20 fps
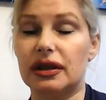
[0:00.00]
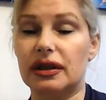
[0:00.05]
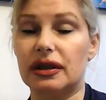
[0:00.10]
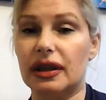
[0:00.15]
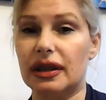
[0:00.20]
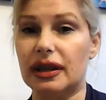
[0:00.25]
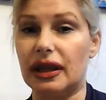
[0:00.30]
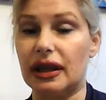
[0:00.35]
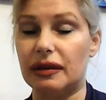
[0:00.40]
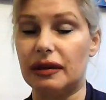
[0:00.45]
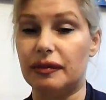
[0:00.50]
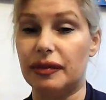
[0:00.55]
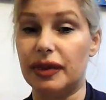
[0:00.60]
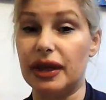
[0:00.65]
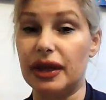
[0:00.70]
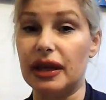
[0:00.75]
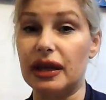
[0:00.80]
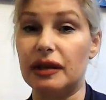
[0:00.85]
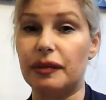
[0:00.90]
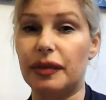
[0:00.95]
and they came
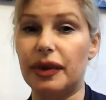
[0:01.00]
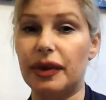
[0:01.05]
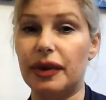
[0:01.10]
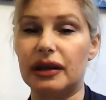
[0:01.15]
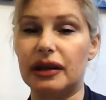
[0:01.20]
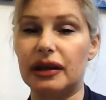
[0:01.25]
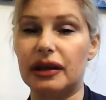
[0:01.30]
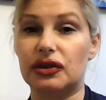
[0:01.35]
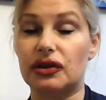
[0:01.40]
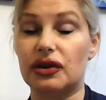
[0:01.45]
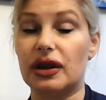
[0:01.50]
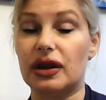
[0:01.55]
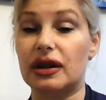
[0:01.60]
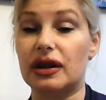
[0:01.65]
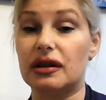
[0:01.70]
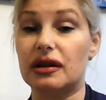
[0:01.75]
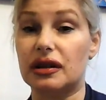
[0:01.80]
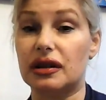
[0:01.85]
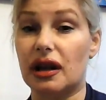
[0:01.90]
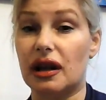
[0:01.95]
big picture at
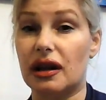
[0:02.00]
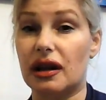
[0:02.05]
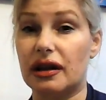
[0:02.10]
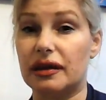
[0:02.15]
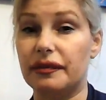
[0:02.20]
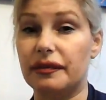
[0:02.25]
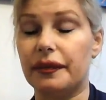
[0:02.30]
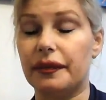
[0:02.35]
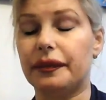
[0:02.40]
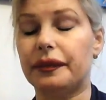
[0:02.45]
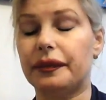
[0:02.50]
a time.